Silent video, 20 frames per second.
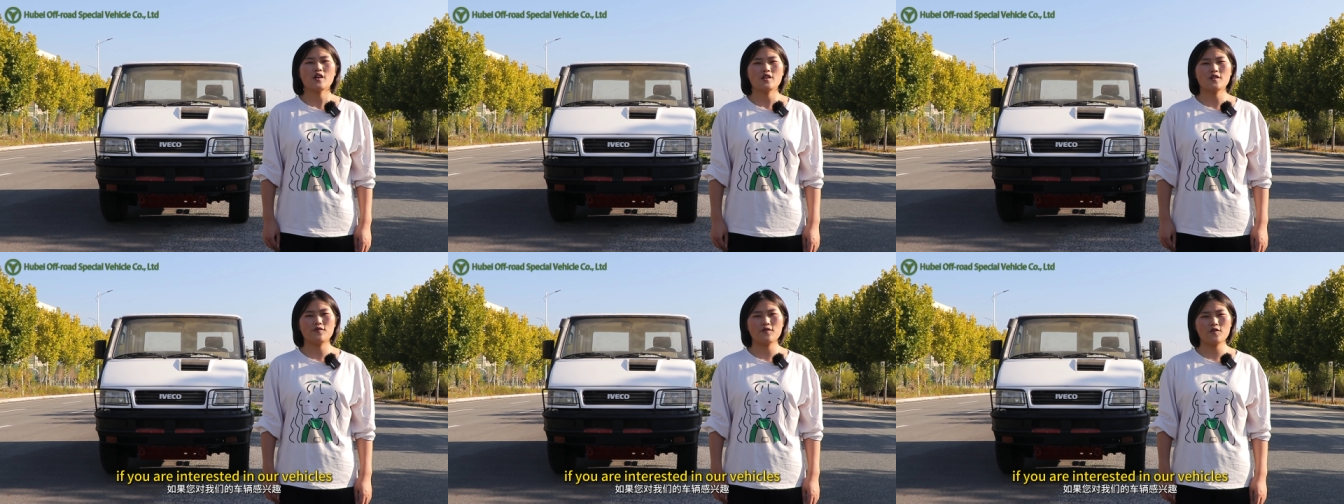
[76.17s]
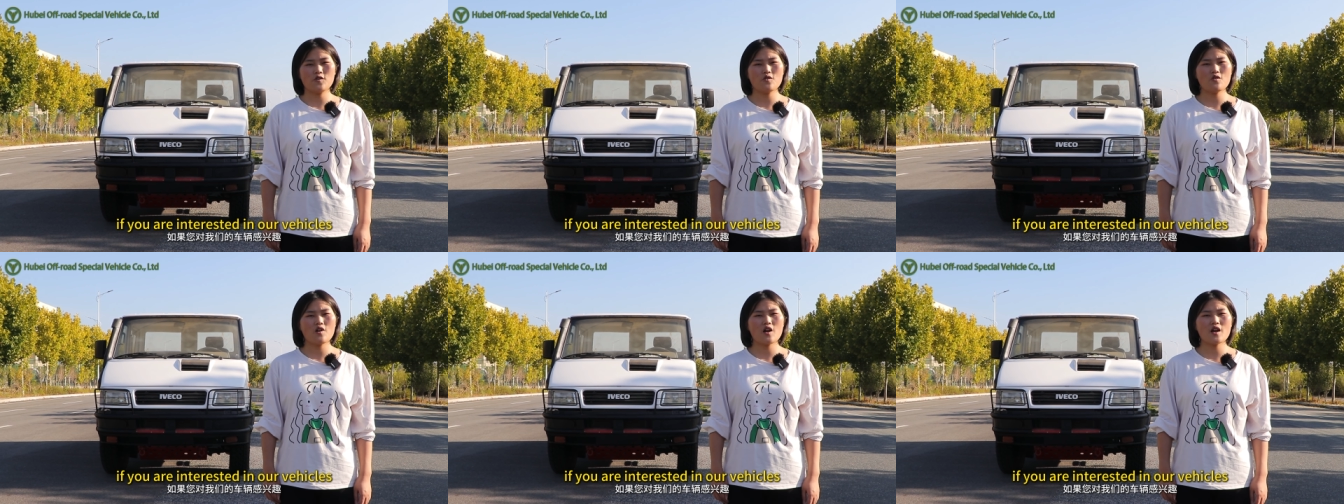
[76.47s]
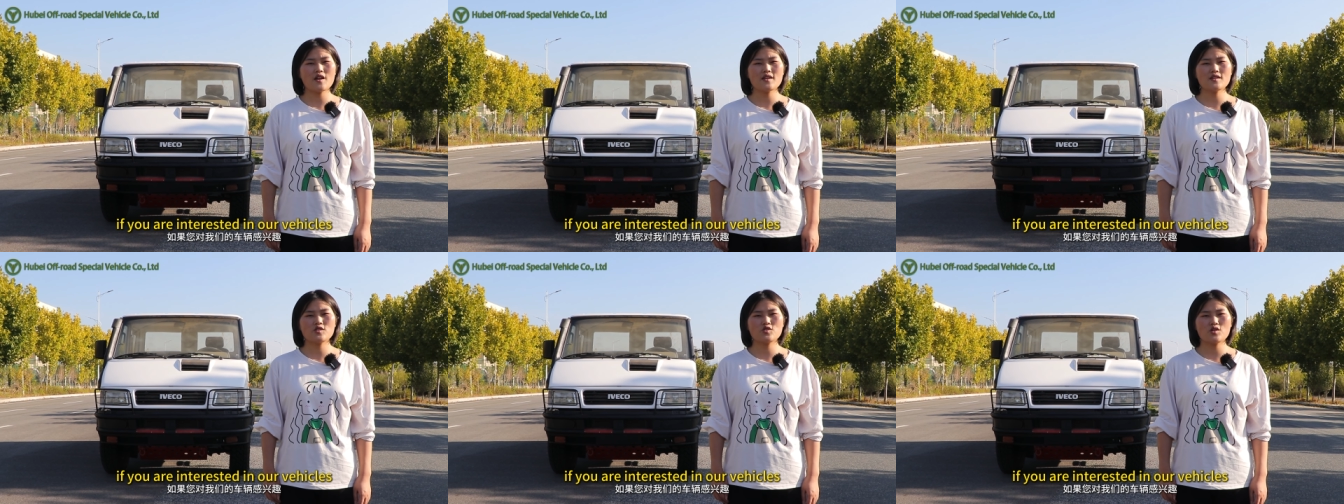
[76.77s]
If you
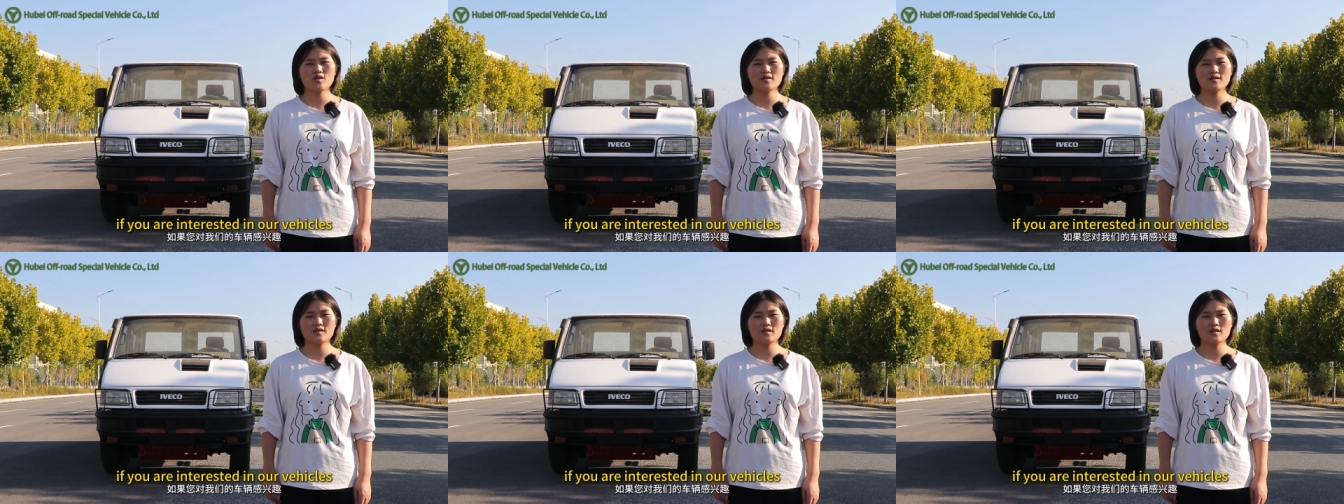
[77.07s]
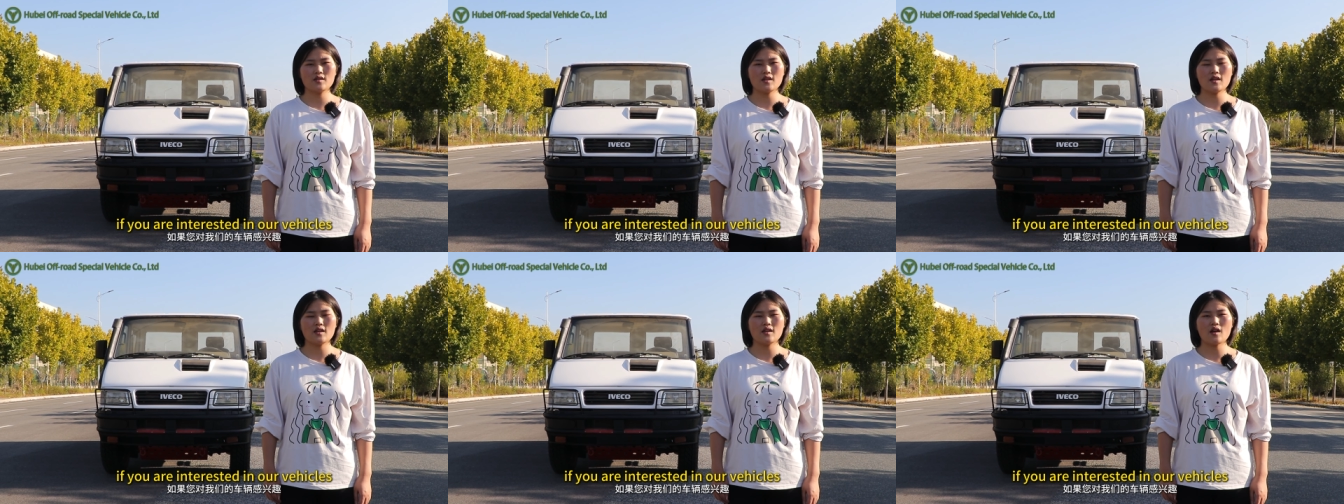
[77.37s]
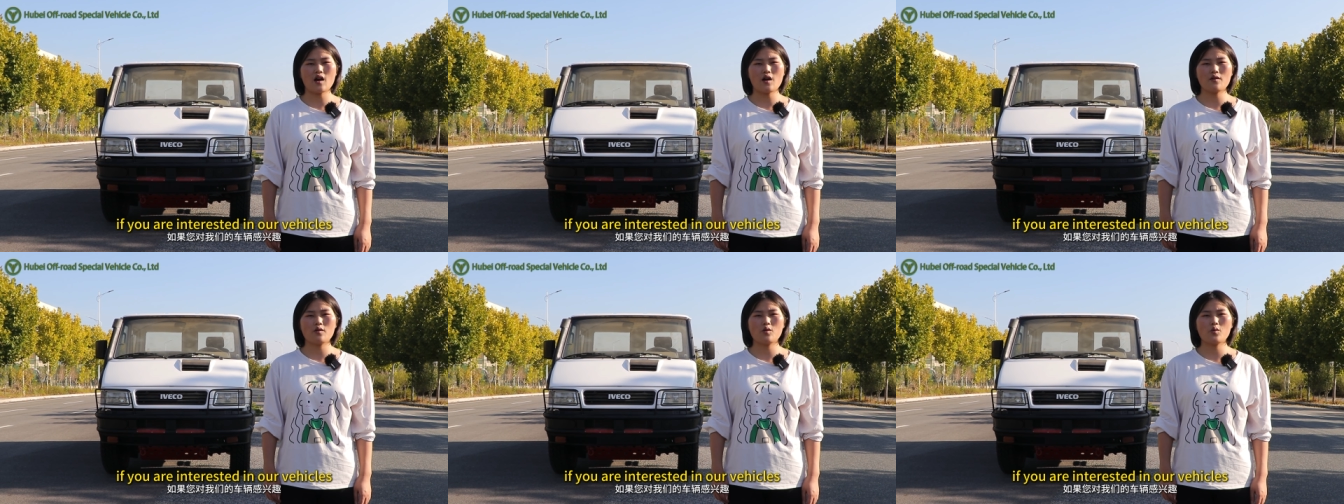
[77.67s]
are interested in
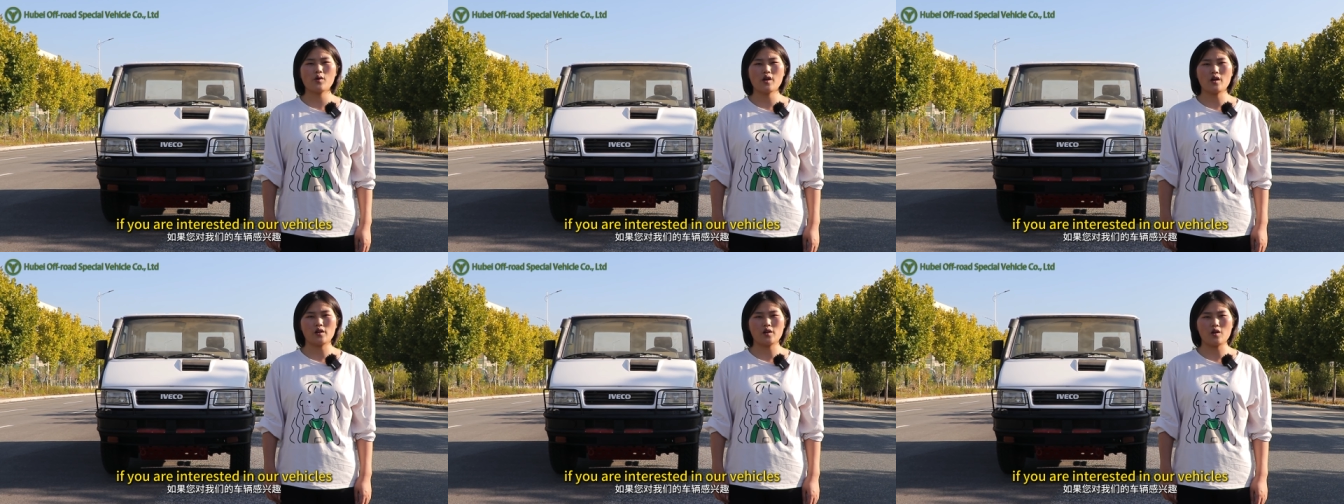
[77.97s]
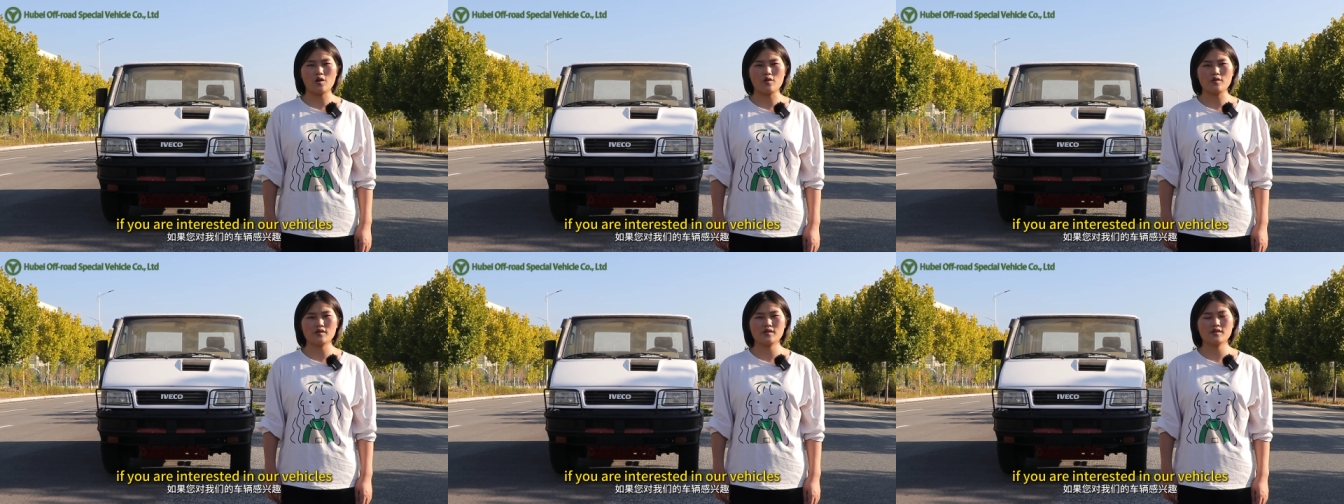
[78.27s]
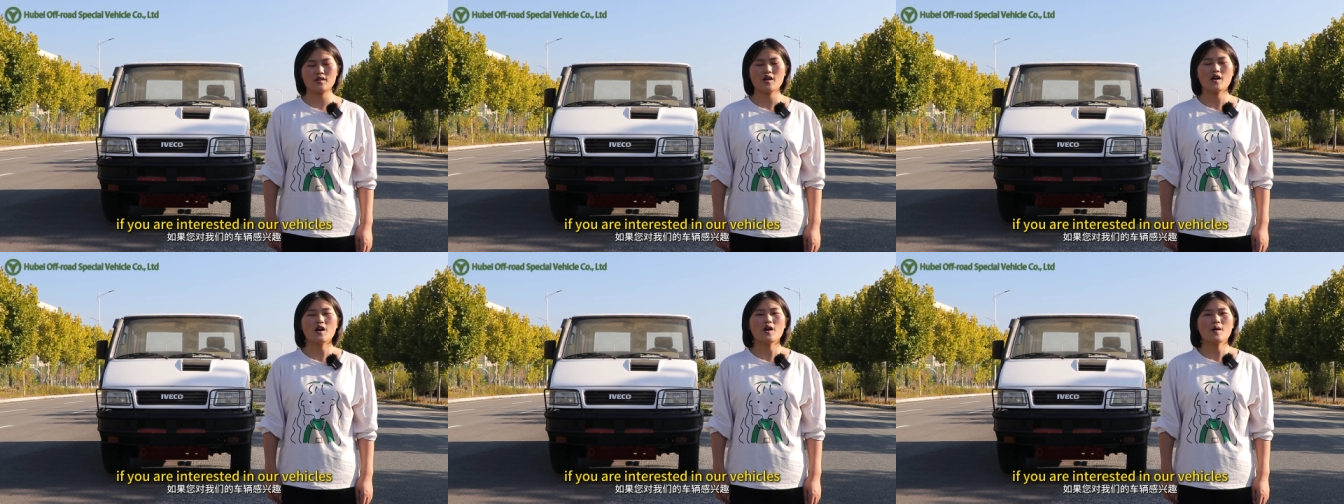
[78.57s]
our
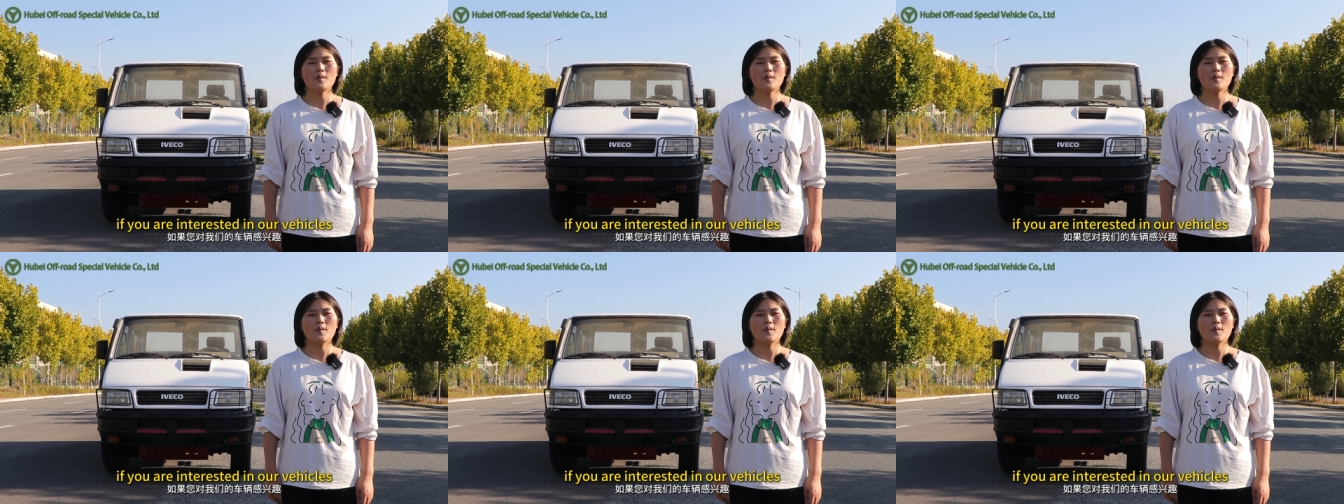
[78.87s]
vehicles,